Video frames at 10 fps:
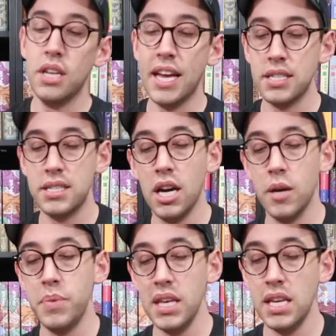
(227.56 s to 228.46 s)
Next
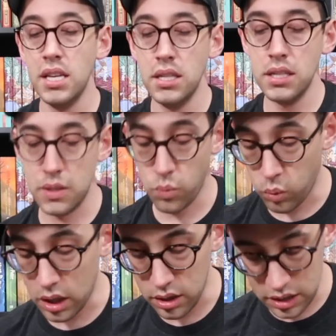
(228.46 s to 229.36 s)
up is
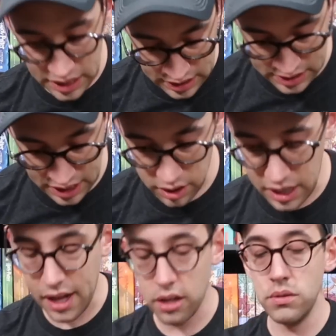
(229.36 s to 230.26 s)
what looks like the
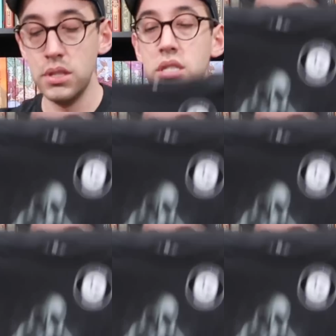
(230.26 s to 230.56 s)
Deathly Hallows